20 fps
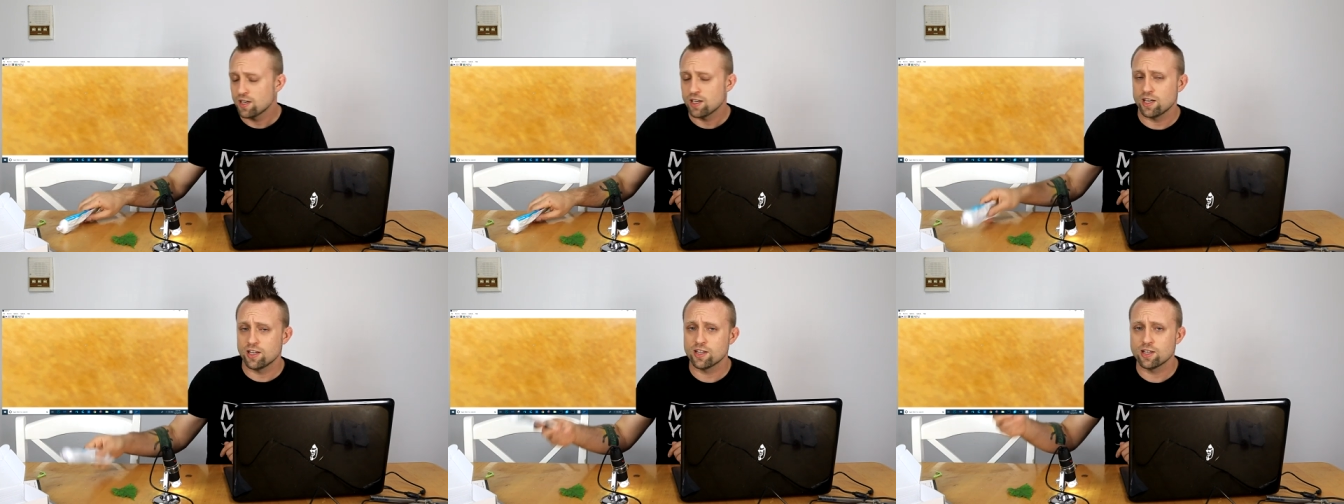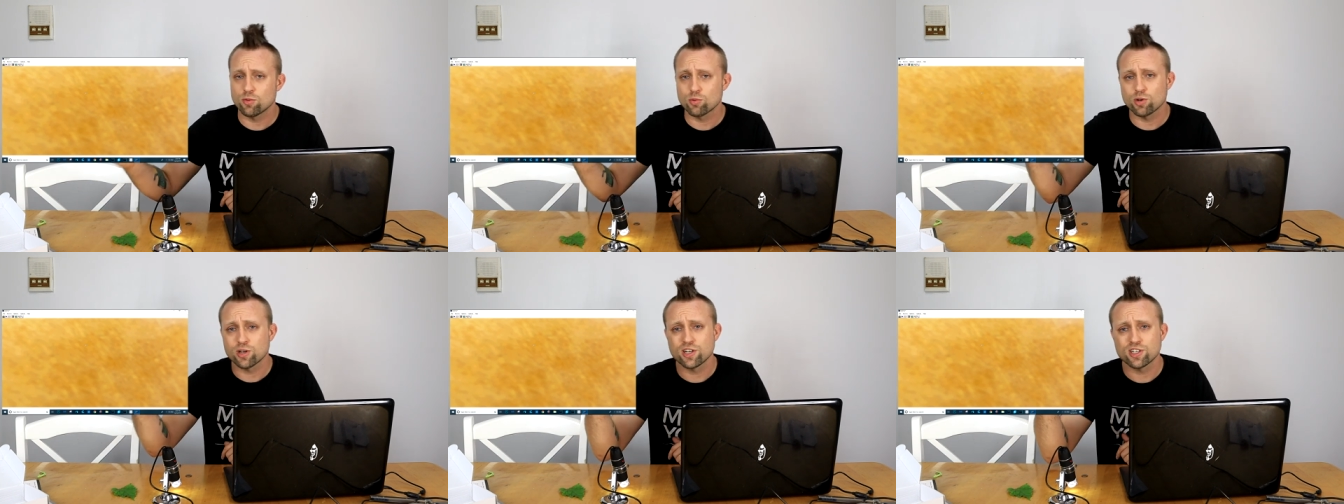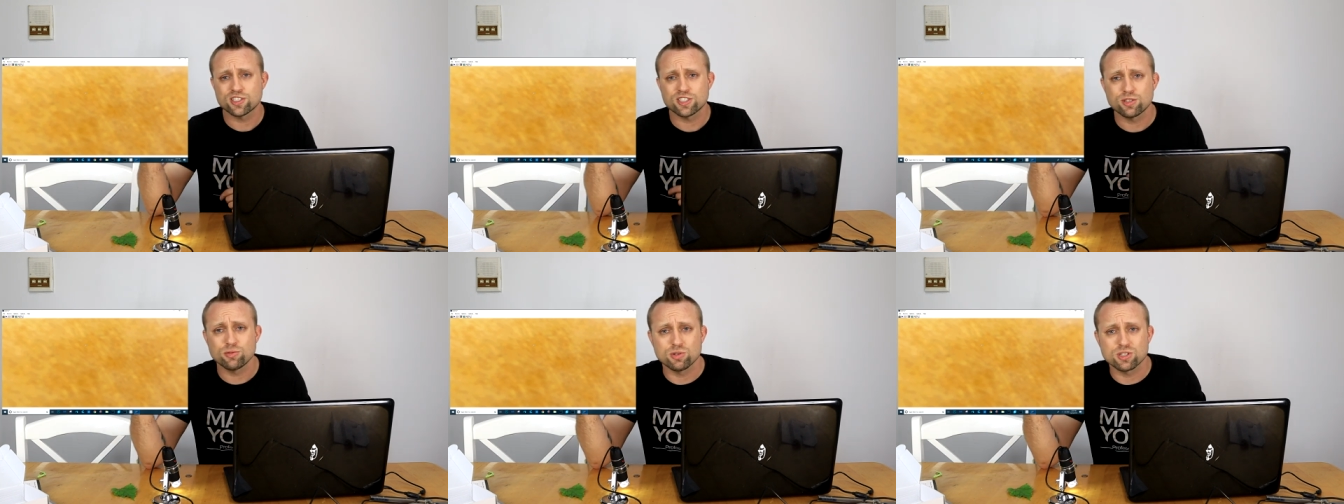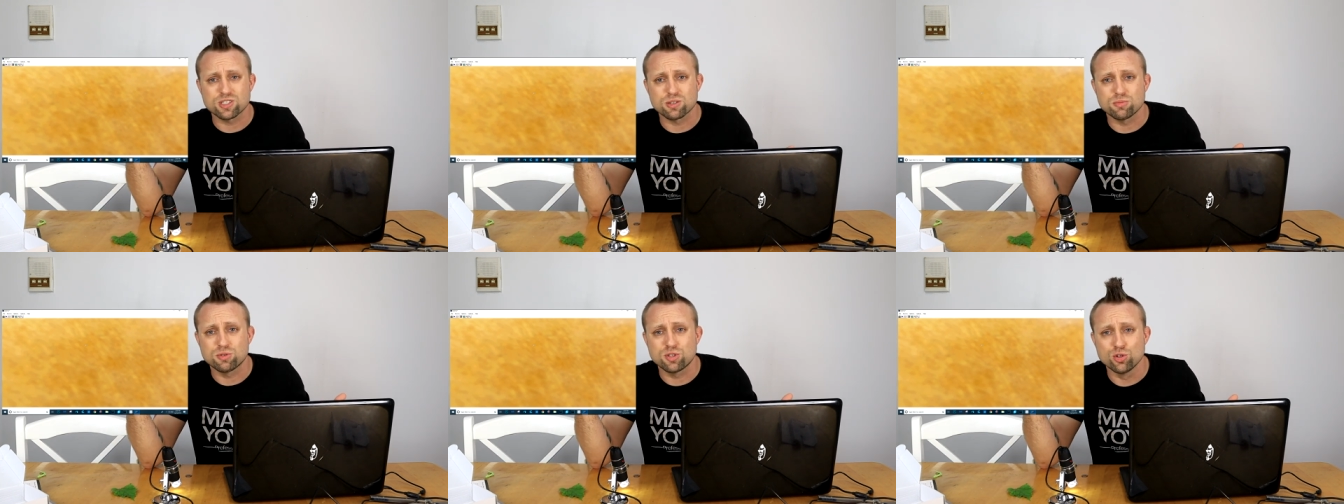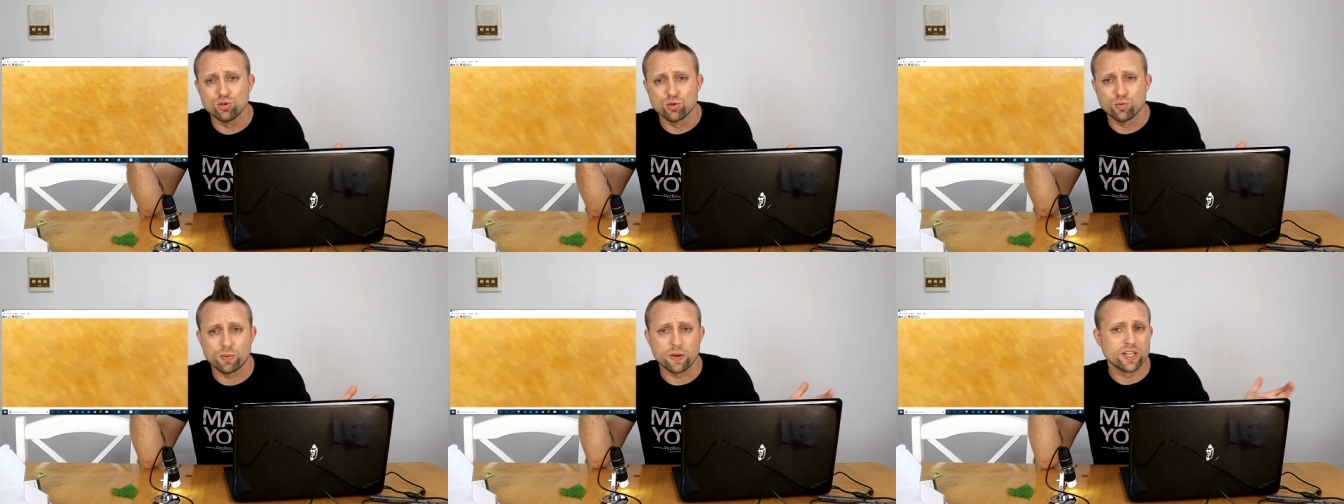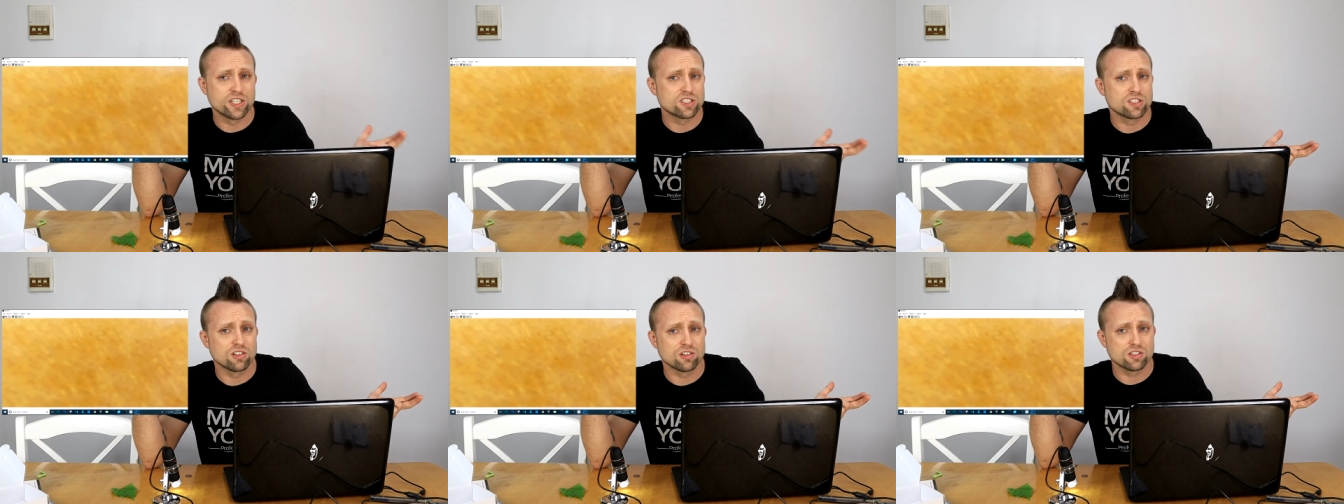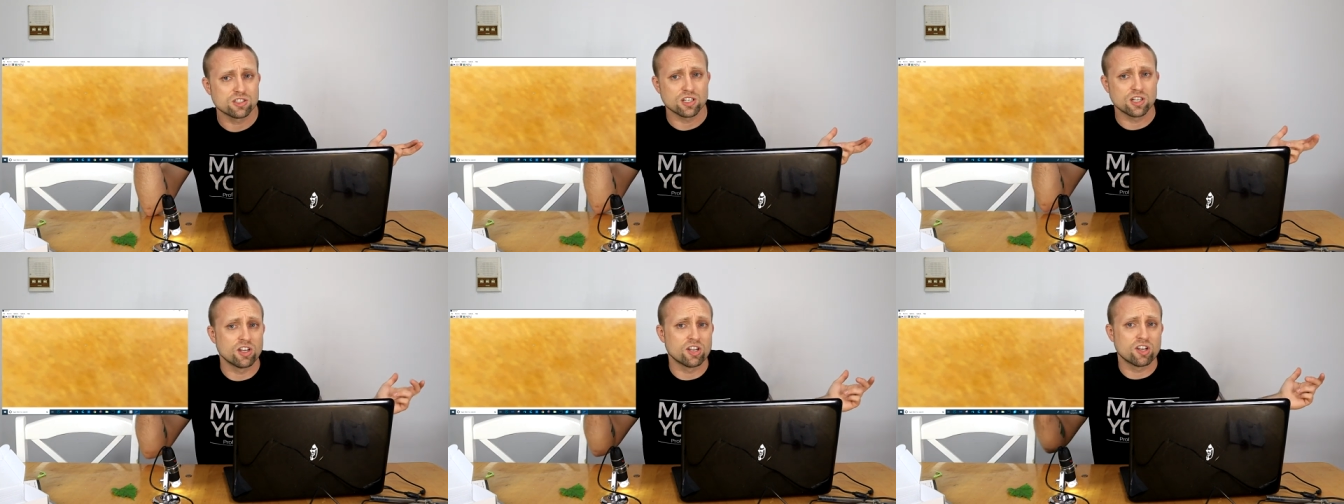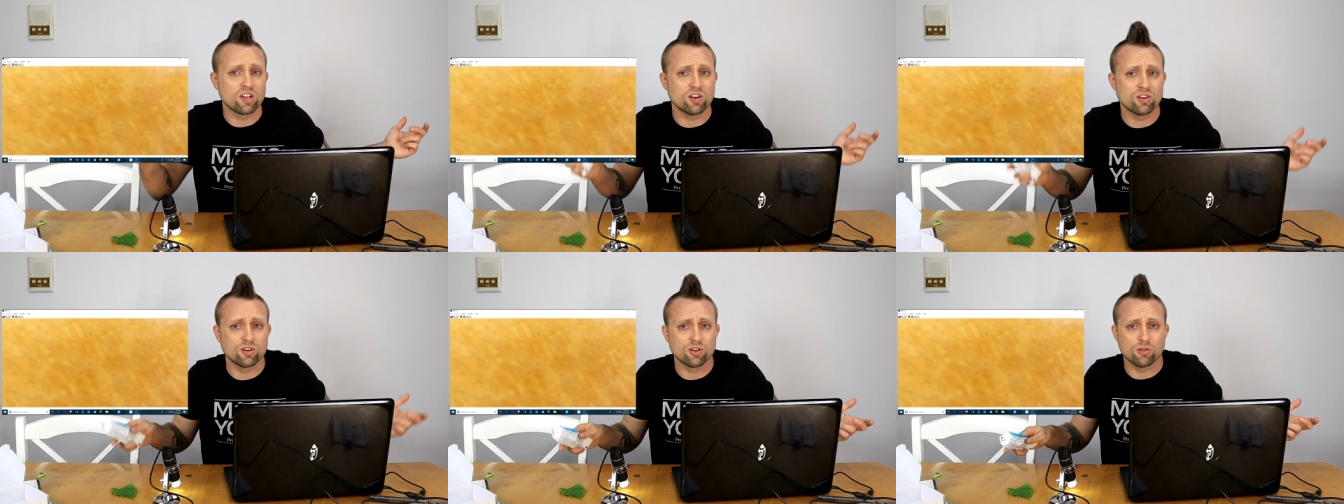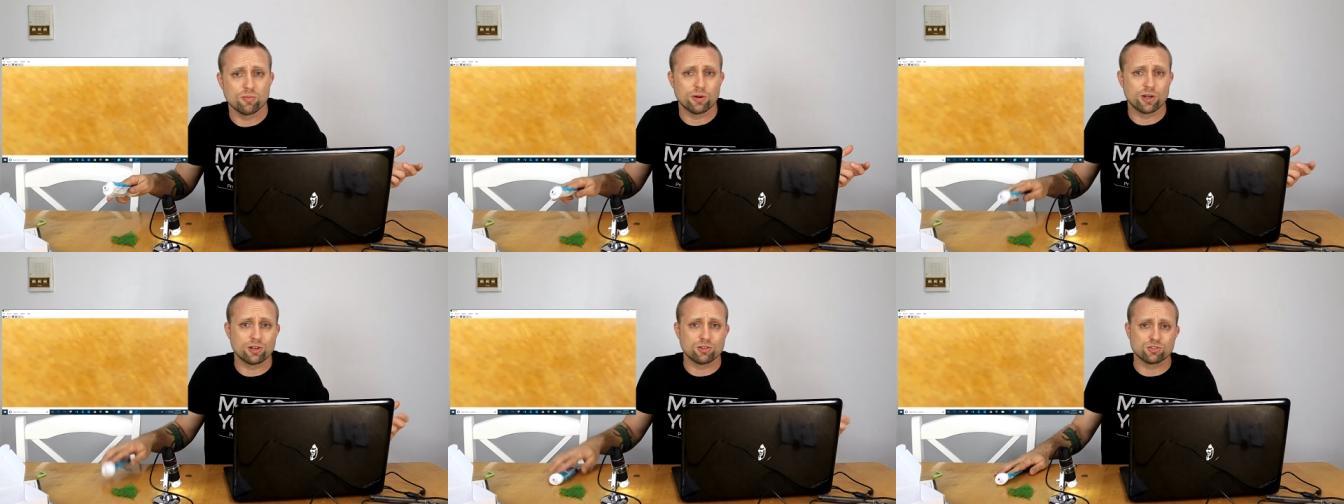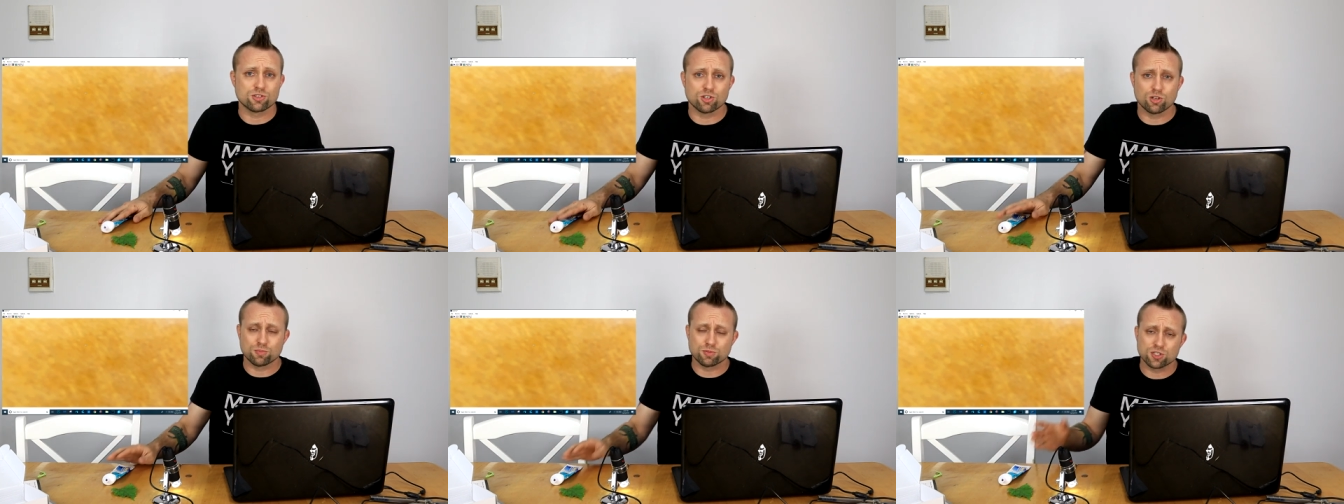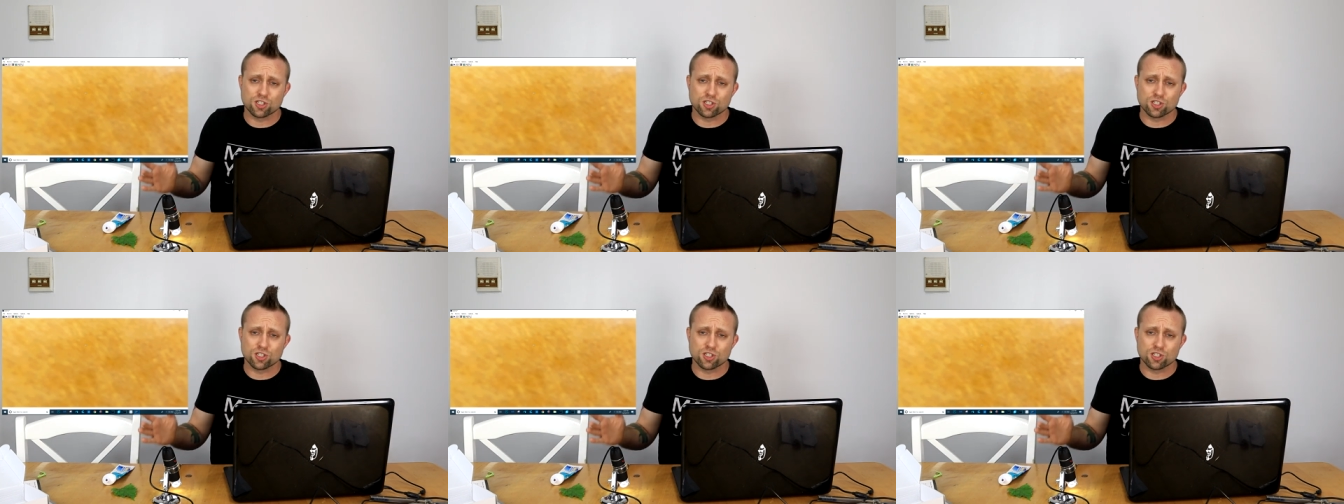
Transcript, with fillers: And then we're going to see what some toothpaste looks like under the microscope.